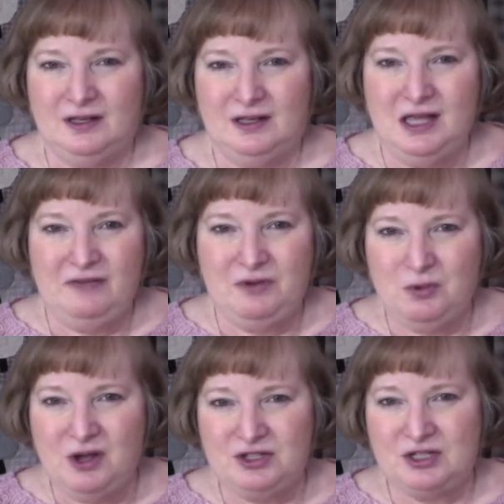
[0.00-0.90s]
If you
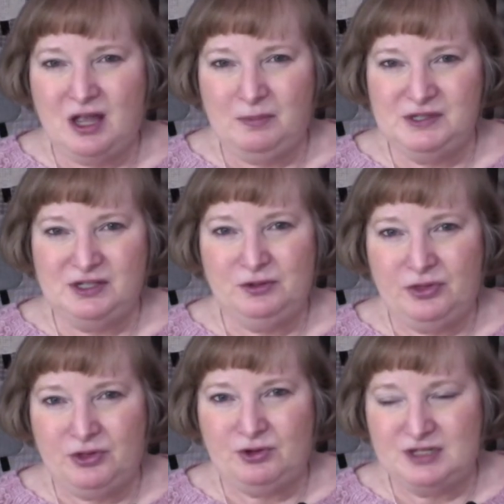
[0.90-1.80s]
watched episode
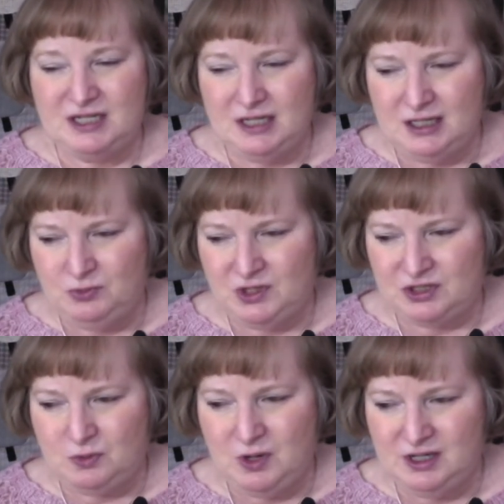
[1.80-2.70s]
13,
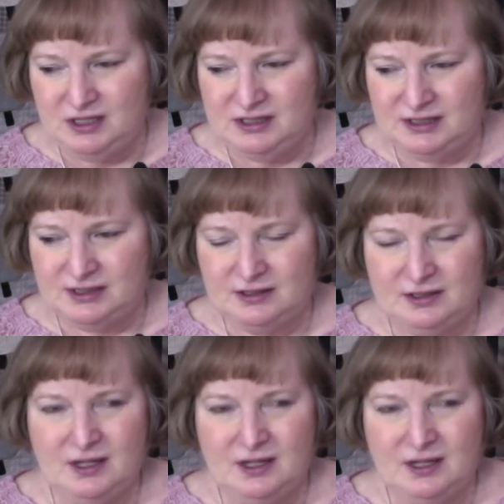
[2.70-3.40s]
which was